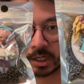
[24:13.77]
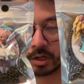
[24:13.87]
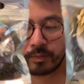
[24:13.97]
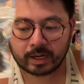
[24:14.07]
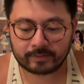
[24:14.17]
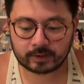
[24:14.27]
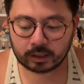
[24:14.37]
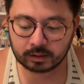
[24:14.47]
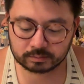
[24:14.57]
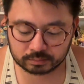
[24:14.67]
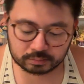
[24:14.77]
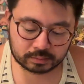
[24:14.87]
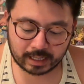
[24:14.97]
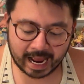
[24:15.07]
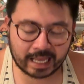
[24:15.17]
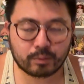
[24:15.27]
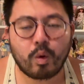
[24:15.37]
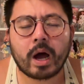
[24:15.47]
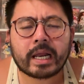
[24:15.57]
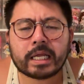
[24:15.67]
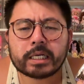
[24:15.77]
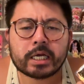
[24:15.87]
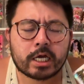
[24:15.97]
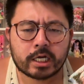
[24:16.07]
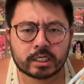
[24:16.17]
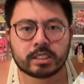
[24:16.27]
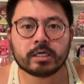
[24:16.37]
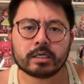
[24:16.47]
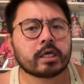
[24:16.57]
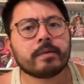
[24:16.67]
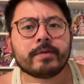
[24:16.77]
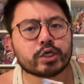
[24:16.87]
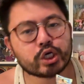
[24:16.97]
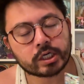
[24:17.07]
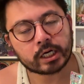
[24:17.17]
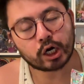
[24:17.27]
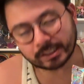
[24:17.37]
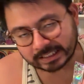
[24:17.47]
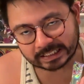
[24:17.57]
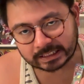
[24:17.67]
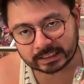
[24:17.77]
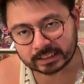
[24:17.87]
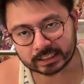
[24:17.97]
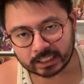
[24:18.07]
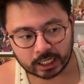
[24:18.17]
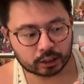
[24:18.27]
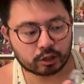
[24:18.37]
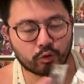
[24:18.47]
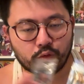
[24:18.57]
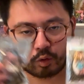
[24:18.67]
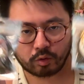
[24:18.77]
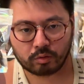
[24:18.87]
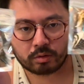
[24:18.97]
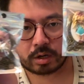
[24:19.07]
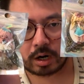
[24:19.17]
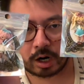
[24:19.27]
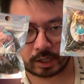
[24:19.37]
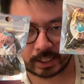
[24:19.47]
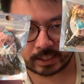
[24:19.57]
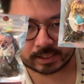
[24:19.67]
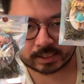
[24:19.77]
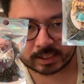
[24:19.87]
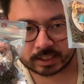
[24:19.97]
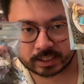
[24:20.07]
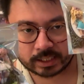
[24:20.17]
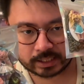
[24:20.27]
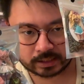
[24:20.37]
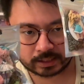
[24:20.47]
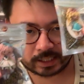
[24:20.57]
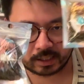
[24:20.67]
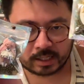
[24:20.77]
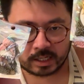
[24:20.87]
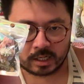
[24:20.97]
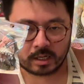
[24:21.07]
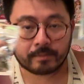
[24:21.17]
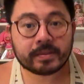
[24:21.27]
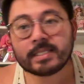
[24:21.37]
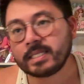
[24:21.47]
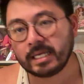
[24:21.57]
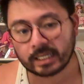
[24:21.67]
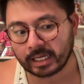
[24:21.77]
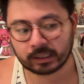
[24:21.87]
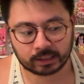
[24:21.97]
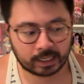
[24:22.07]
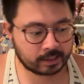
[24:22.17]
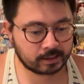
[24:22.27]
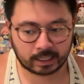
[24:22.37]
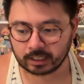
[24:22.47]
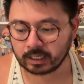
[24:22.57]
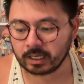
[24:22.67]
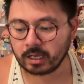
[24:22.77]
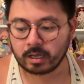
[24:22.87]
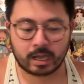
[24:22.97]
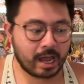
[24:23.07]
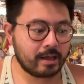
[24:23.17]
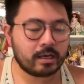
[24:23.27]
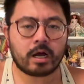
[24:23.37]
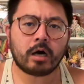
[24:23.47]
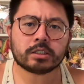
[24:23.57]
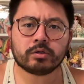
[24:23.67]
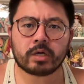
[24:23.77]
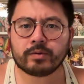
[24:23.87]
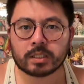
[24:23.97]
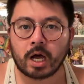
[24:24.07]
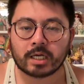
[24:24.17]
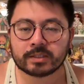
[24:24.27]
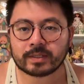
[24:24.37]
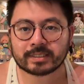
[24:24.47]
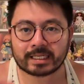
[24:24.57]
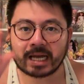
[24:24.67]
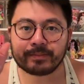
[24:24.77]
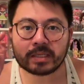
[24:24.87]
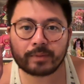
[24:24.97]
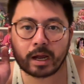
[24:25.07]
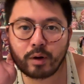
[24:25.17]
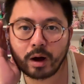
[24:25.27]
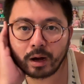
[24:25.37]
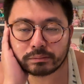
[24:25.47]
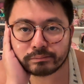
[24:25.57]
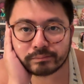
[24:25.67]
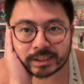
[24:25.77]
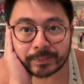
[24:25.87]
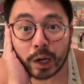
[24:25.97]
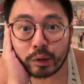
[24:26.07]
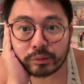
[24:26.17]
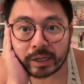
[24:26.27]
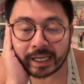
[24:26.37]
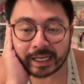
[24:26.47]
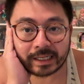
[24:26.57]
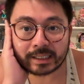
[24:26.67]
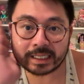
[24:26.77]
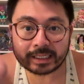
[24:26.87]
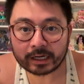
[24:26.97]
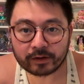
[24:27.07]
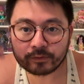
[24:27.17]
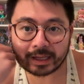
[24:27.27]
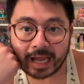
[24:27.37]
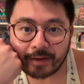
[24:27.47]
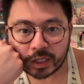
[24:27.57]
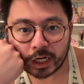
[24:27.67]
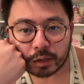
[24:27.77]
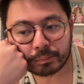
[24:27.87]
whatever. I wanted to commission an artiste, a local artist in Italy. Messina, Italy, I think. And also it was lost because I typed in my wrong zip code and it didn't get here for like half a year.